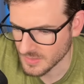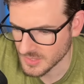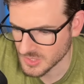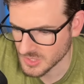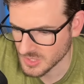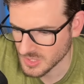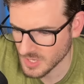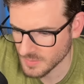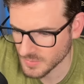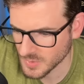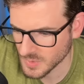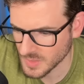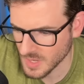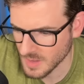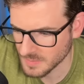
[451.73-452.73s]
It should come
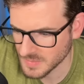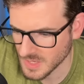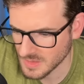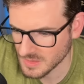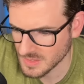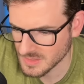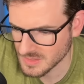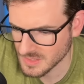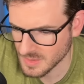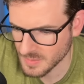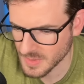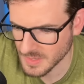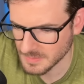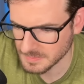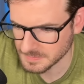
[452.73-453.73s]
through and update this in a
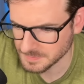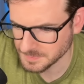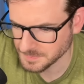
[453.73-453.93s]
bit.